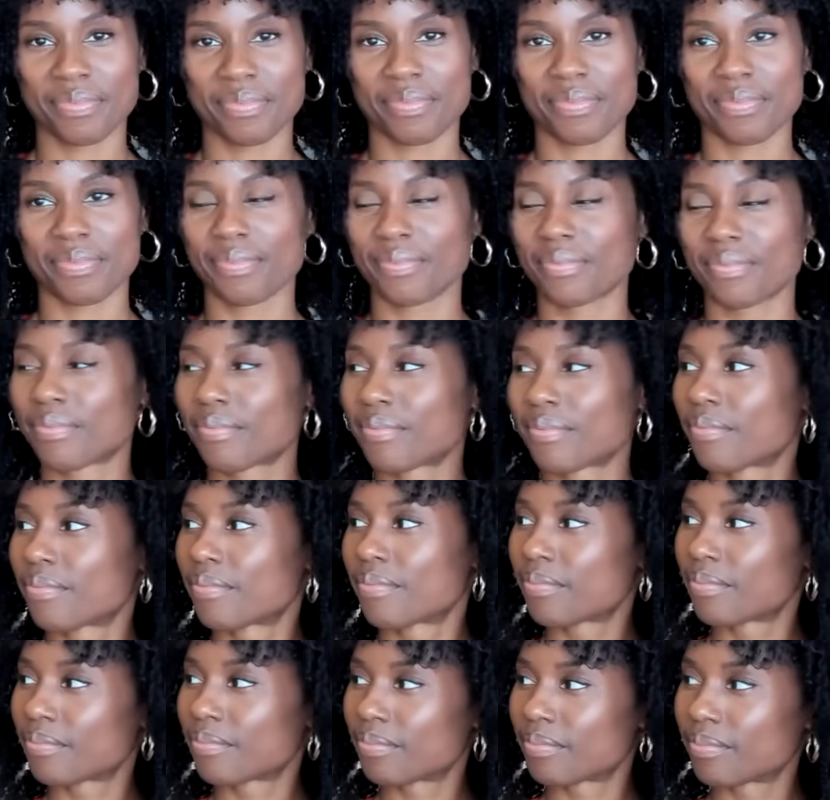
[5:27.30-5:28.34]

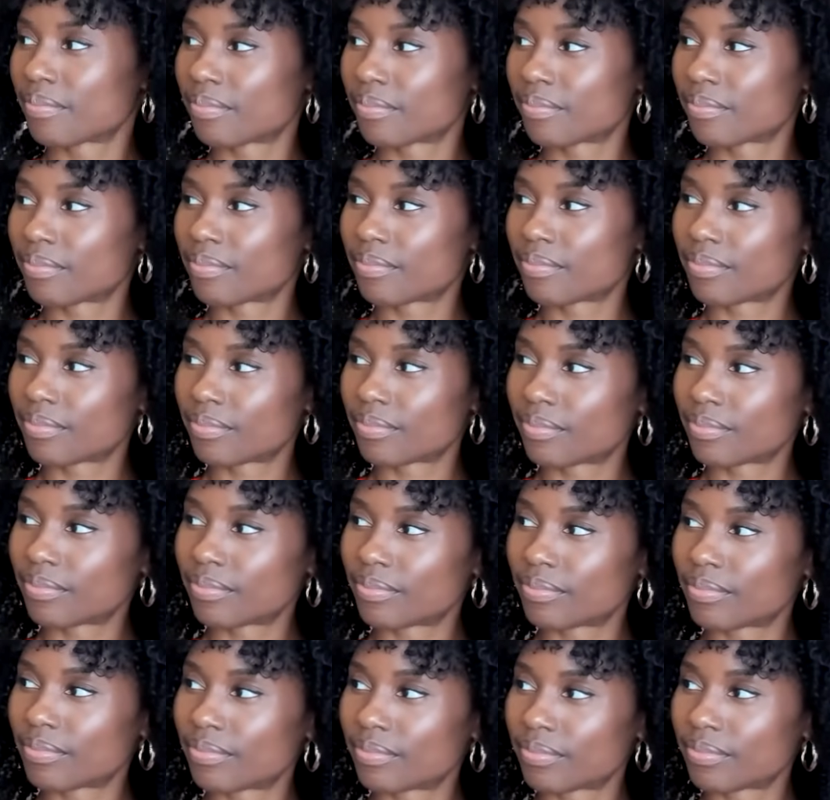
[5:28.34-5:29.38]

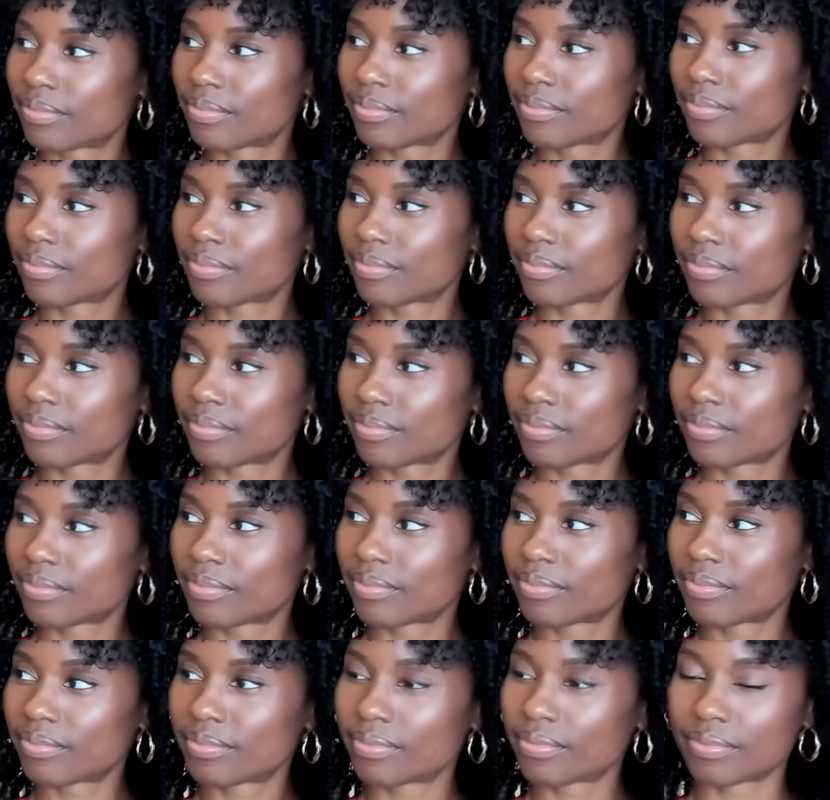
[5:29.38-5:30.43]

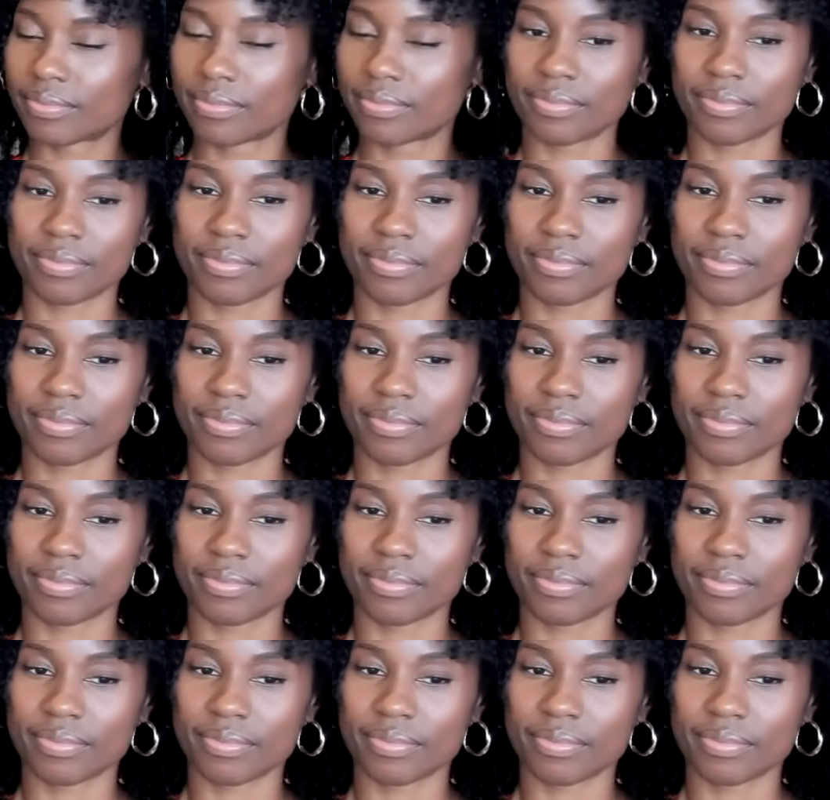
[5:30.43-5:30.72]
(silent)